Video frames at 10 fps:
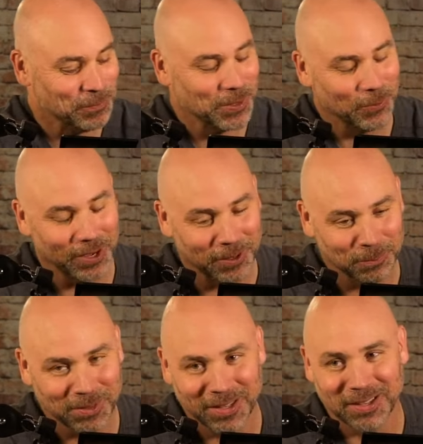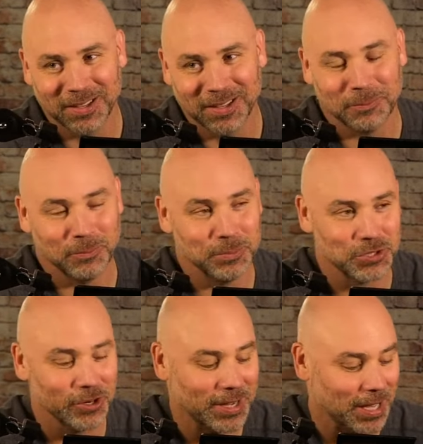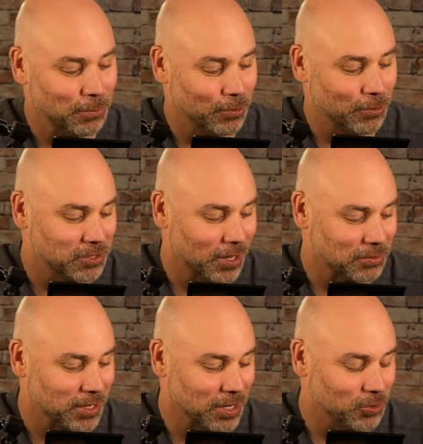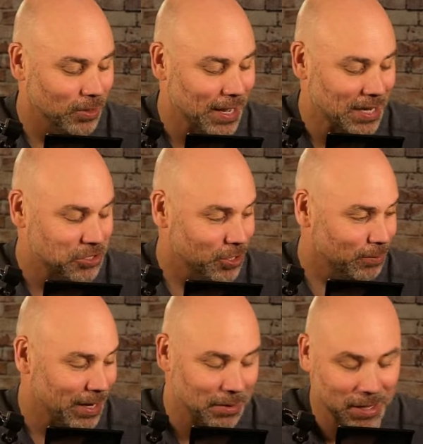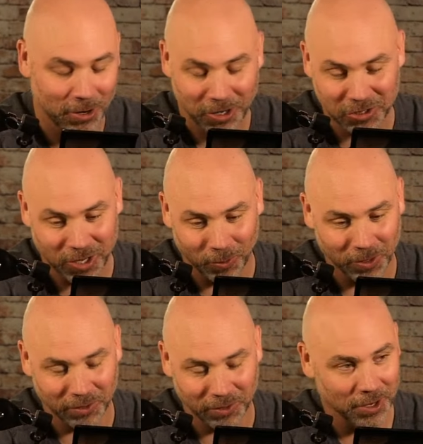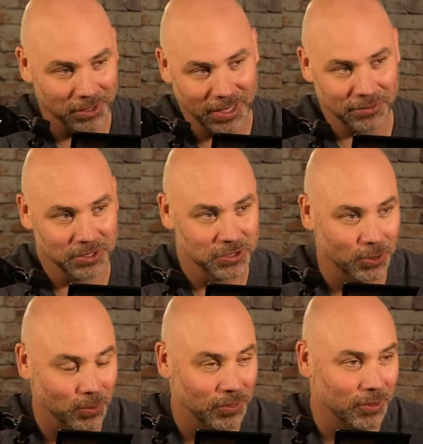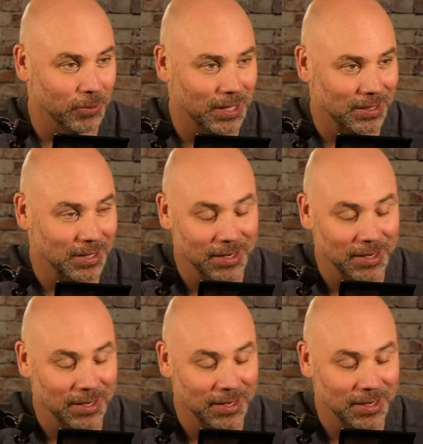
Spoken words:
Well, Missouri had a pretty soft schedule last year, but Arkansas wouldn't have gone 11-2 with it like they did.